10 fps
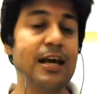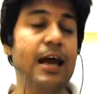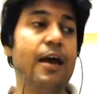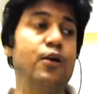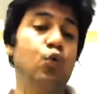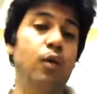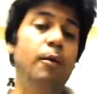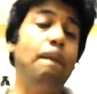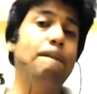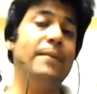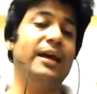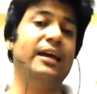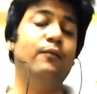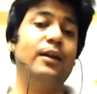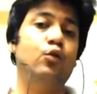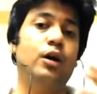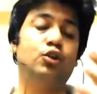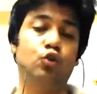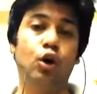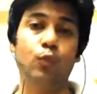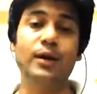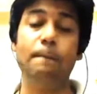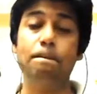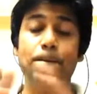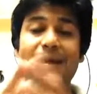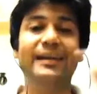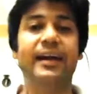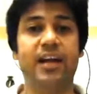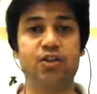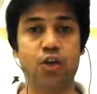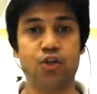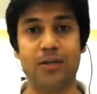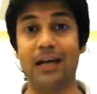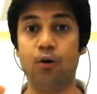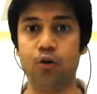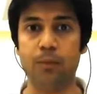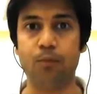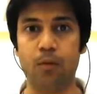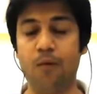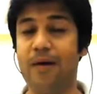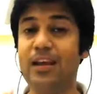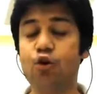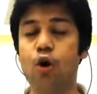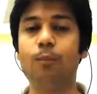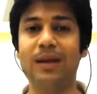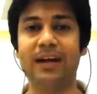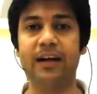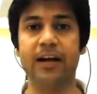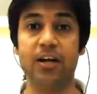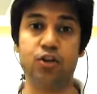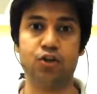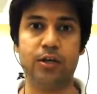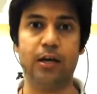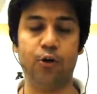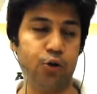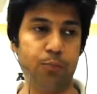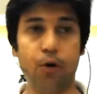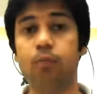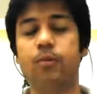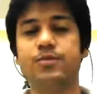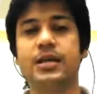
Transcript: you will be making when you are solving big data structure and algorithm problem, very complicated data structure and algorithm problems.